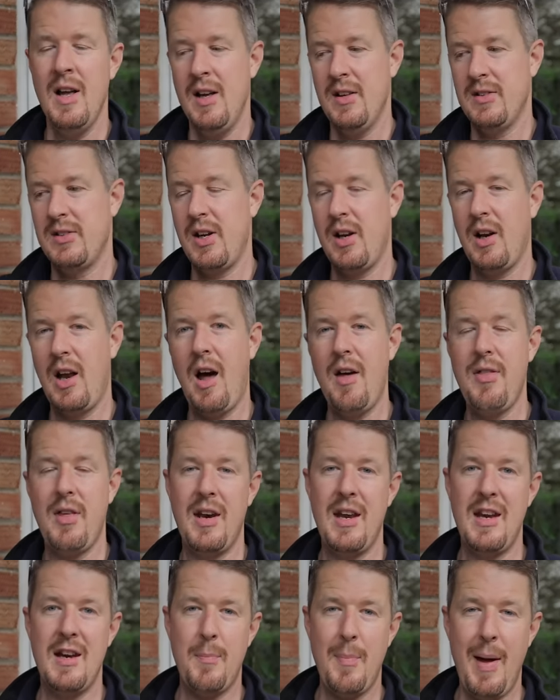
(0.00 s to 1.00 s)
So you'll either
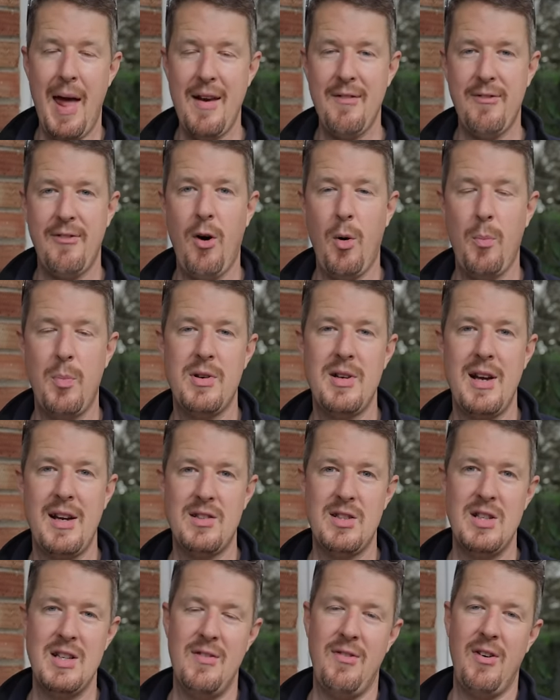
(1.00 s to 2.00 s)
need a pen fault
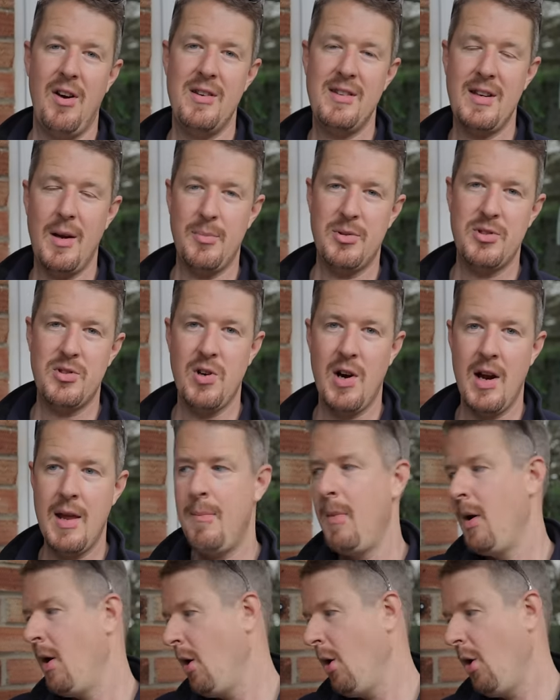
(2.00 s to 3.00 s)
protection device upstream